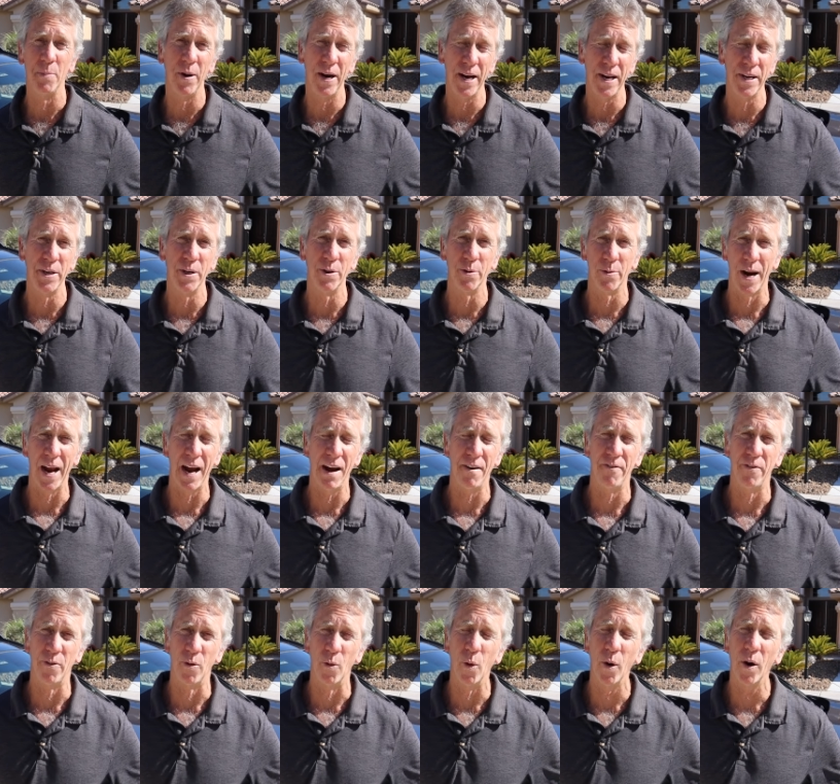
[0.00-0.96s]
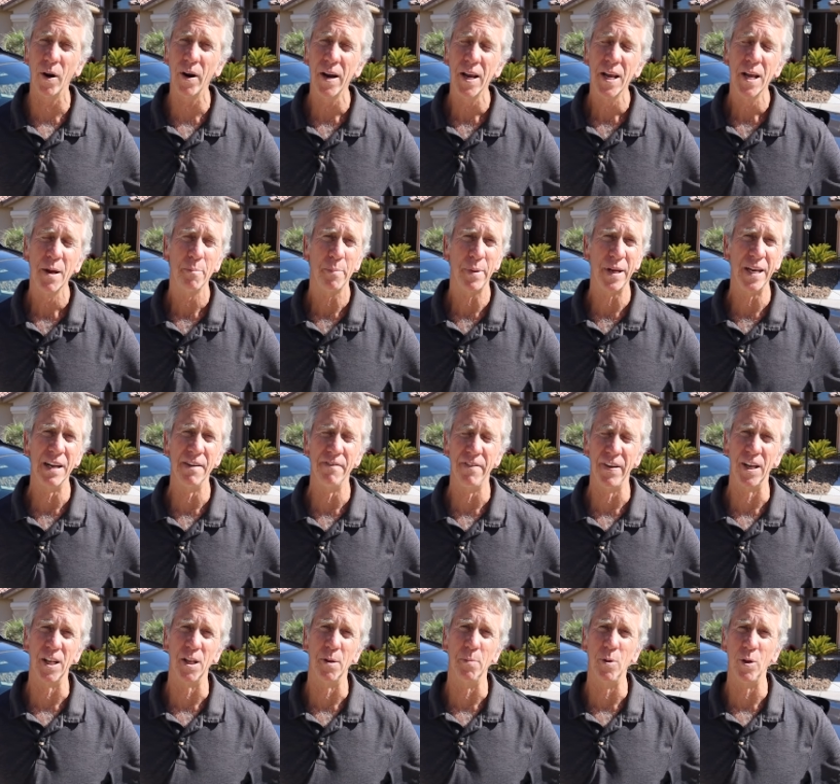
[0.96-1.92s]
a brand new RAV4 being
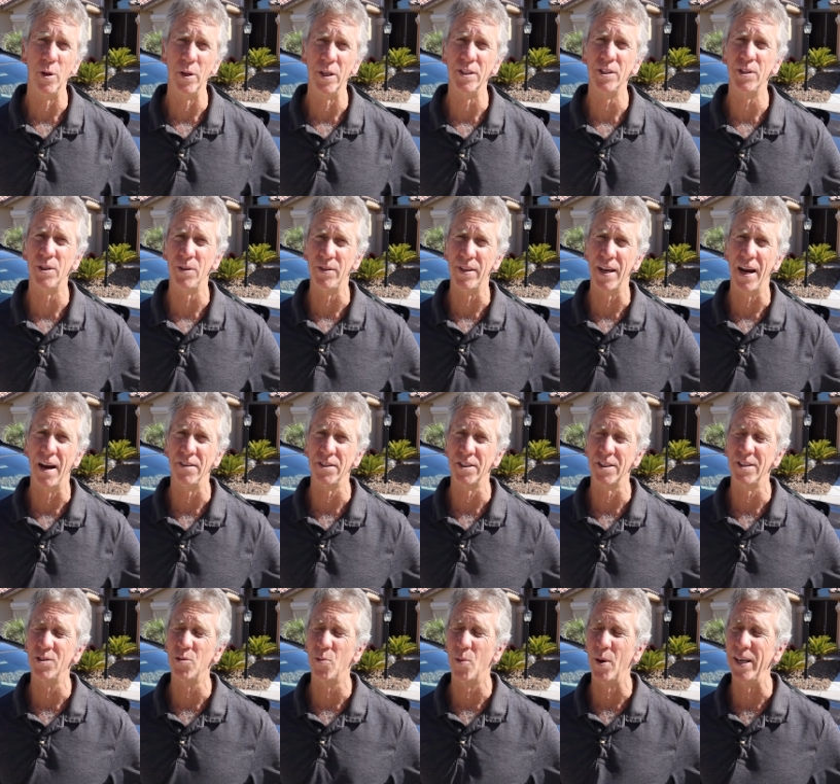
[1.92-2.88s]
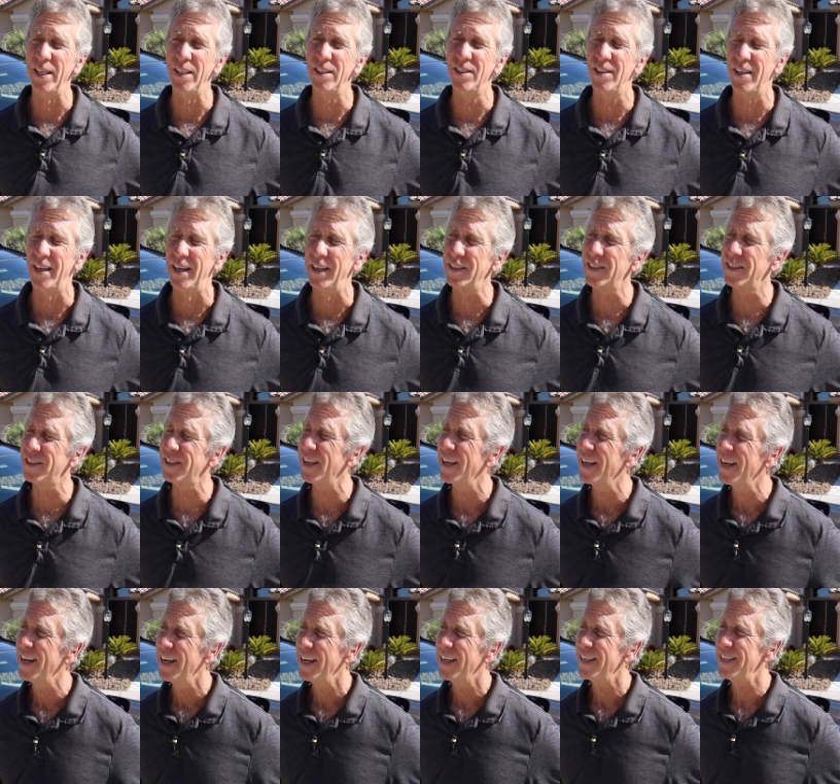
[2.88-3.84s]
available in 2026.
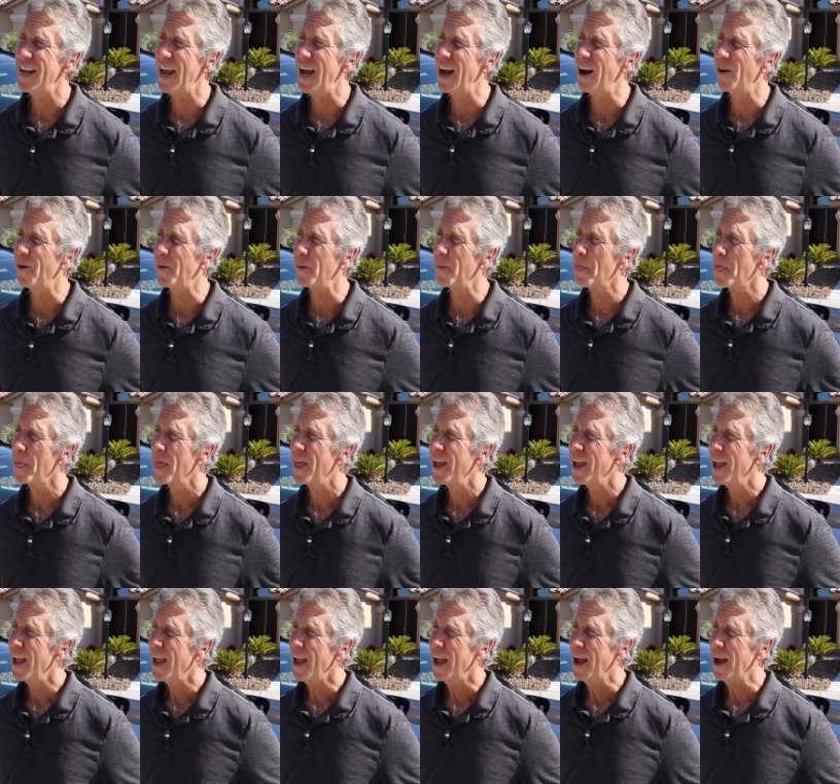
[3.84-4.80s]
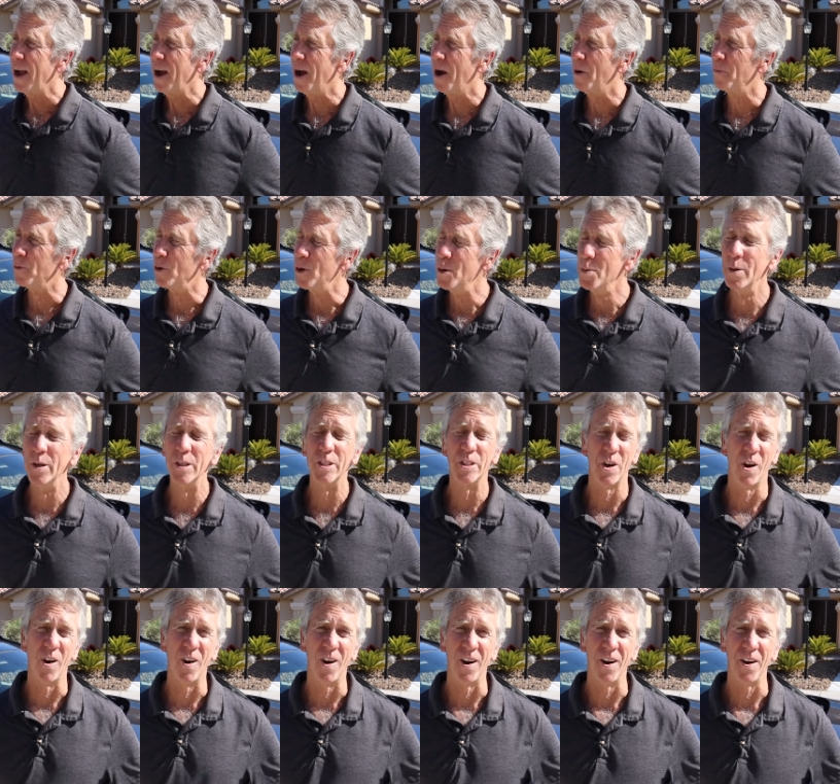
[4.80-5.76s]
Now,
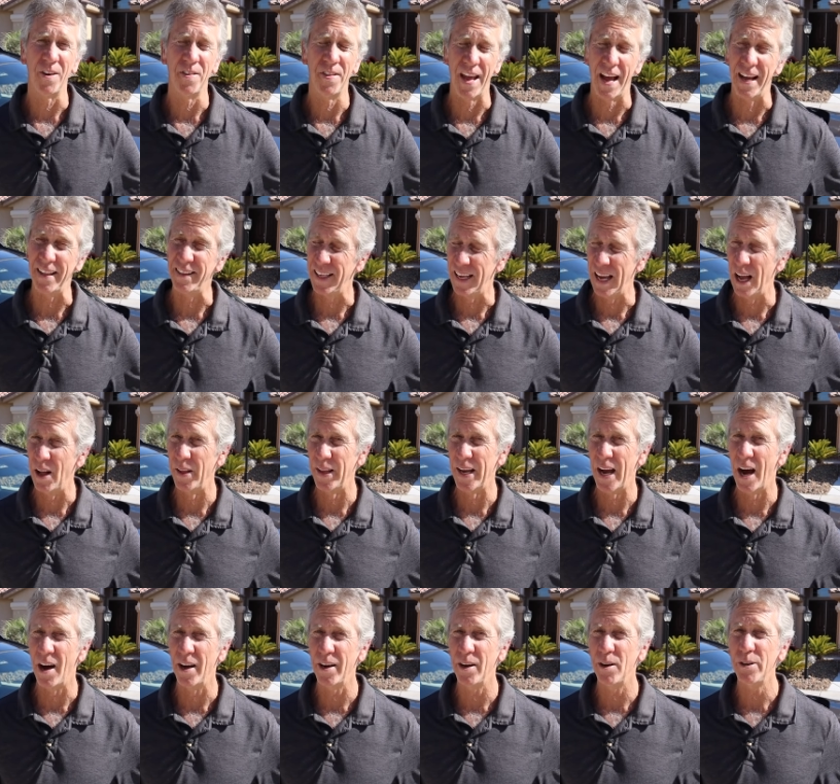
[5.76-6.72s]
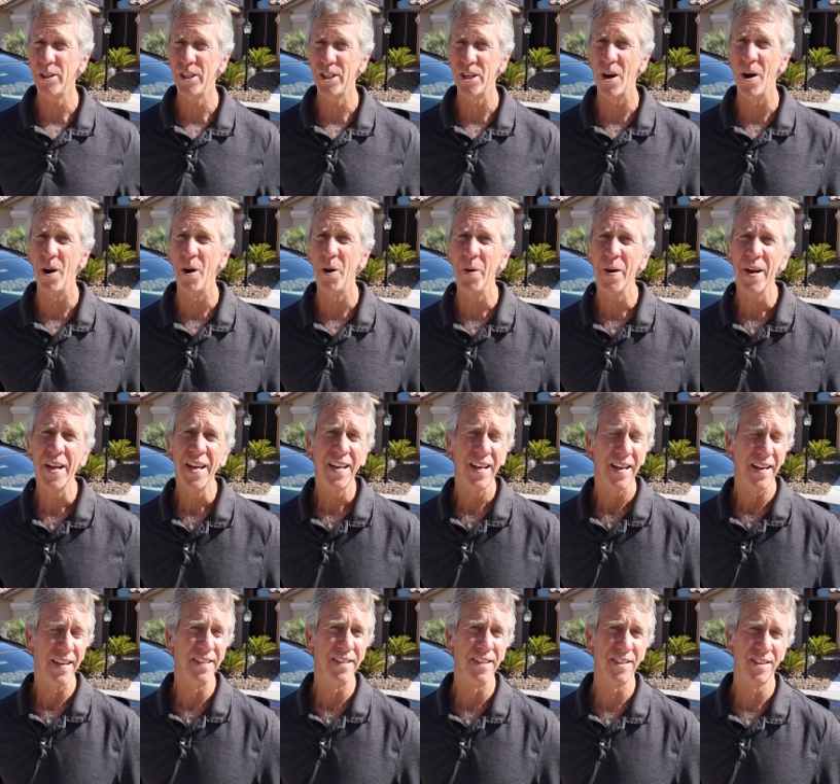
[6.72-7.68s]
rumors are that the LA Auto Show
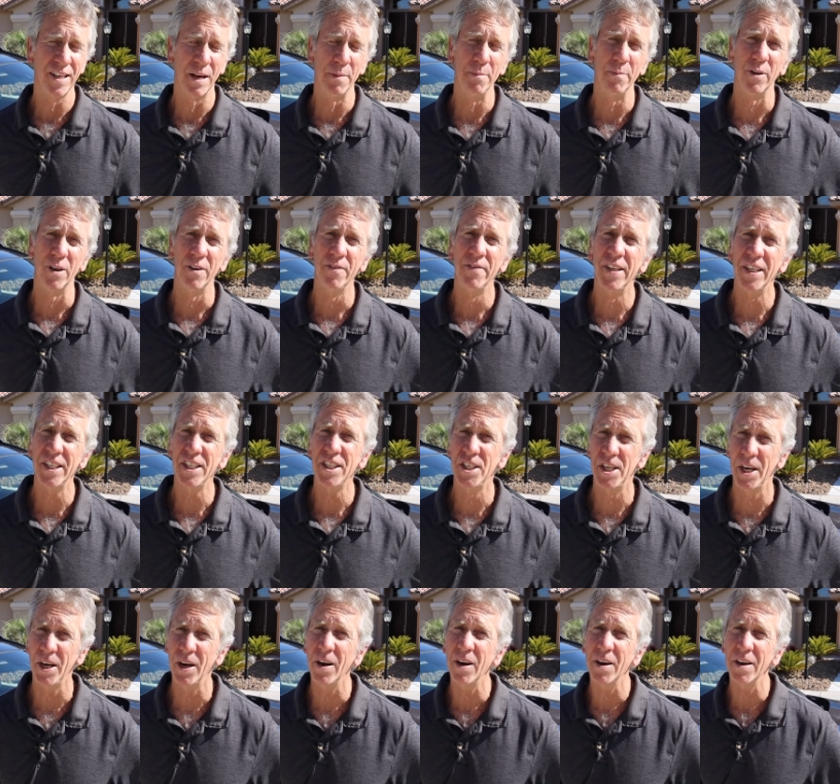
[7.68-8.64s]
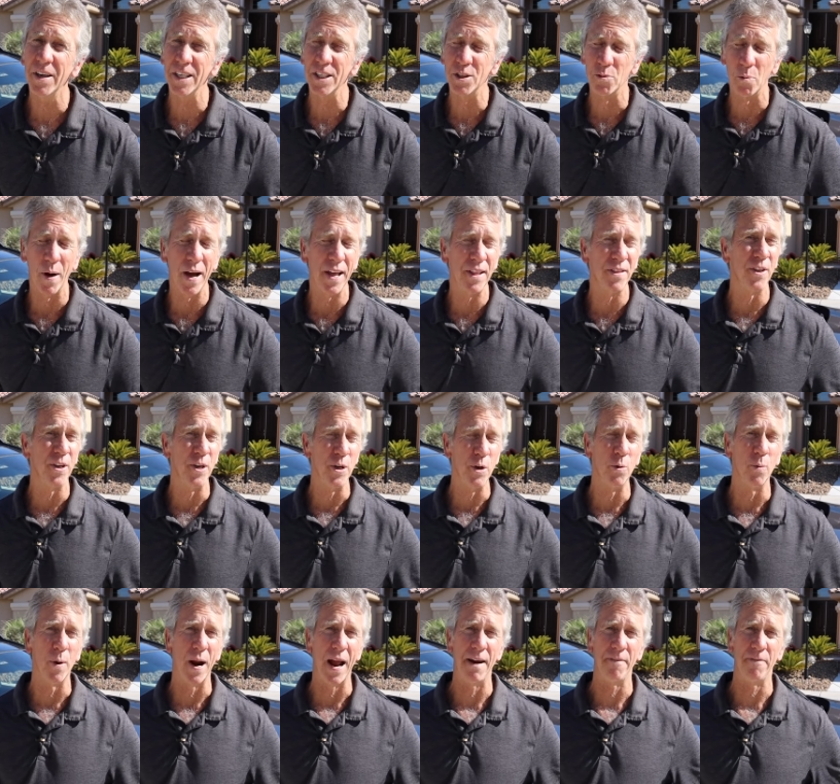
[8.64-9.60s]
in December of this year is when the
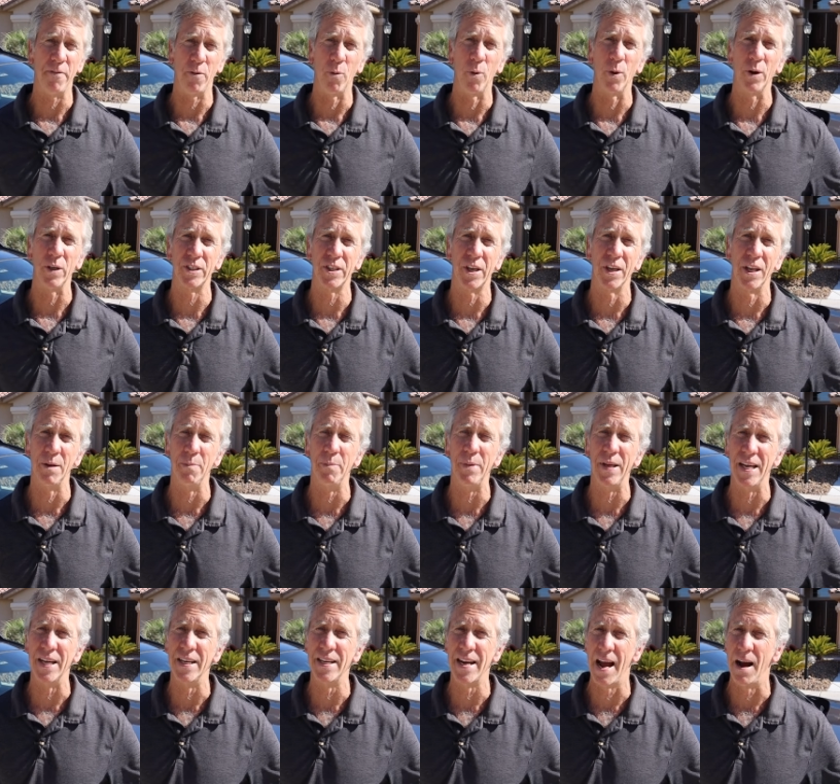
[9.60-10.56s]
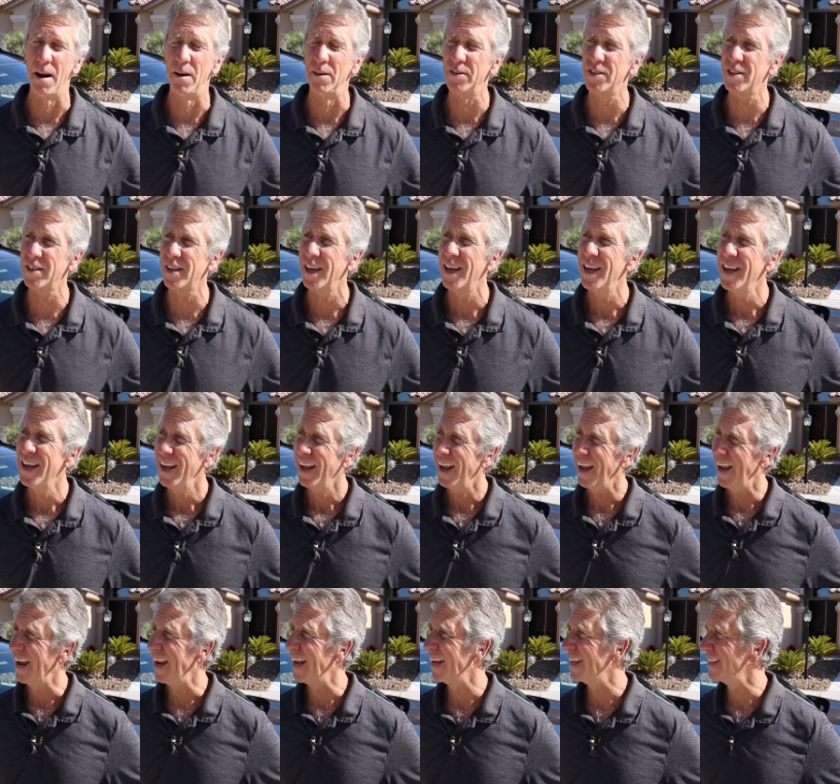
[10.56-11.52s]
new RAV4 is going to be announced.
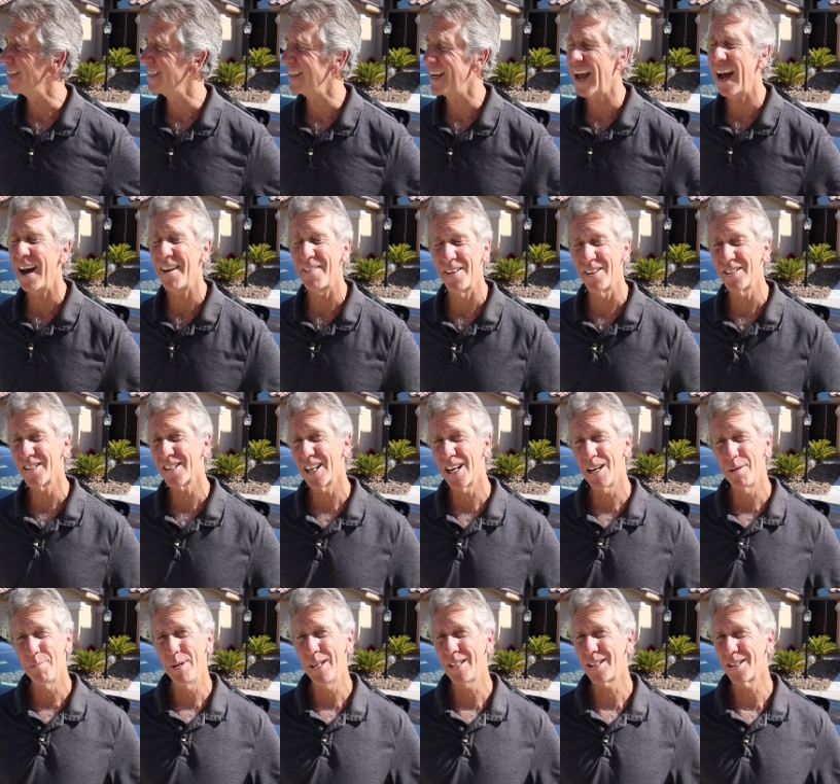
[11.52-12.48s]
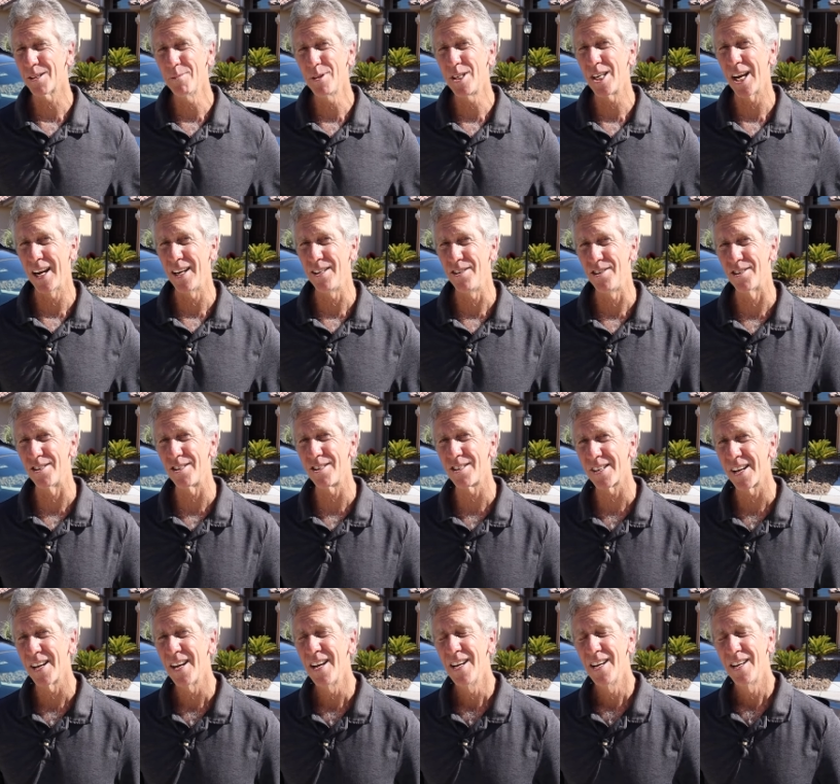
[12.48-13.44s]
And yeah, there's going to be some
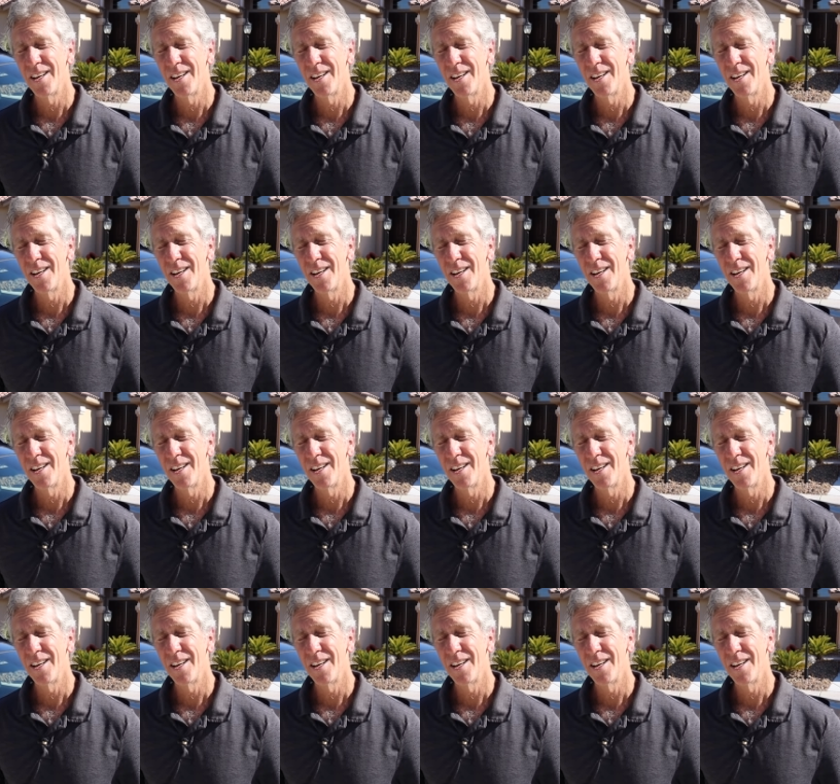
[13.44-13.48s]
changes.